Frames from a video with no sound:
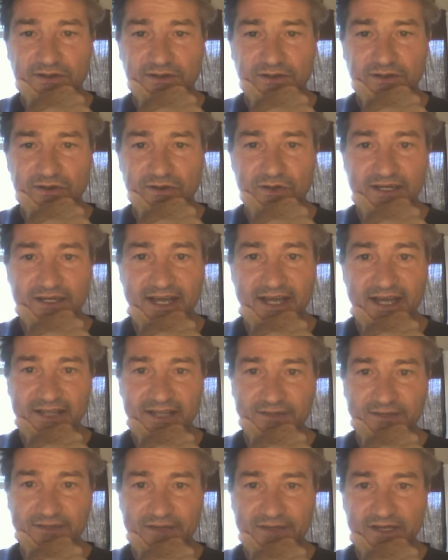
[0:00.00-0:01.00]
or
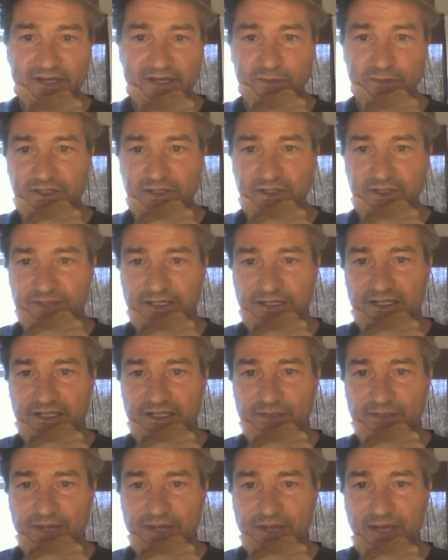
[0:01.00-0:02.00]
not defend what is written in
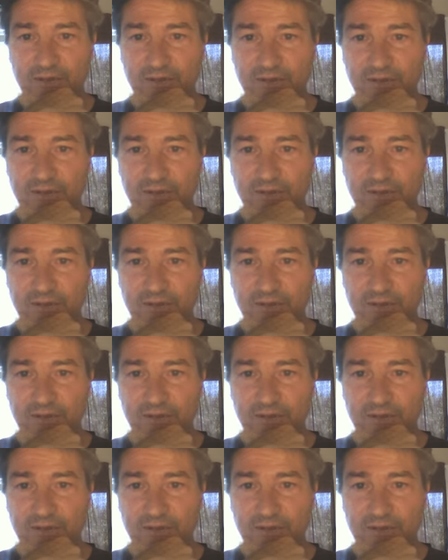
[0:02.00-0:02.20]
the Bible,